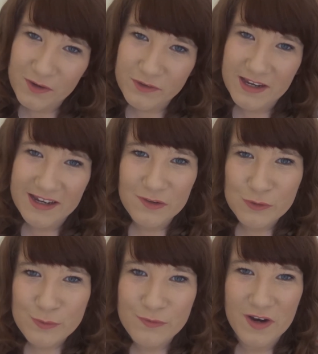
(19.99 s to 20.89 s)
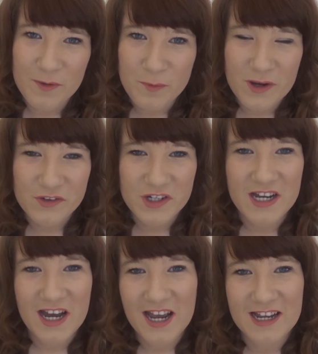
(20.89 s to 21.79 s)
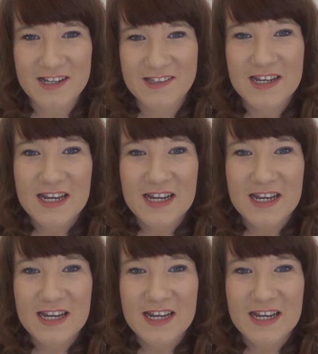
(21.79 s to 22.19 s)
got diagnosed with fibromyalgia and